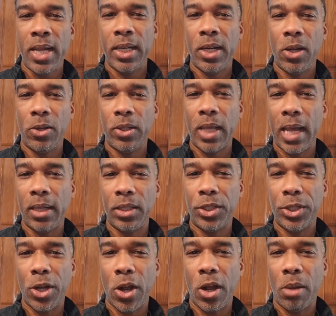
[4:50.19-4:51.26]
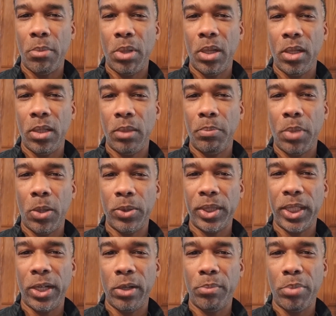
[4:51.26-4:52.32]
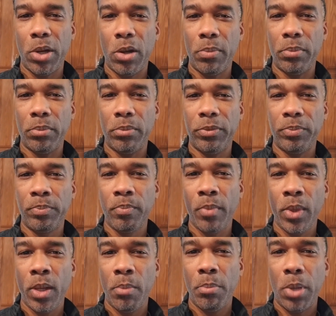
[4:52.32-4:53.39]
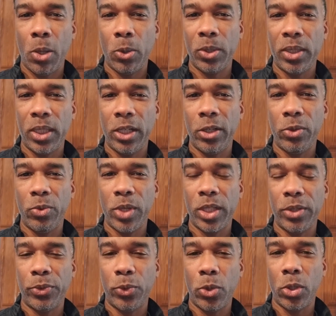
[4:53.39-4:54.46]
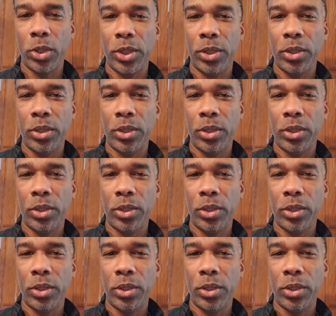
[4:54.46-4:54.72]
Now that job, power steering pump, power steering reservoir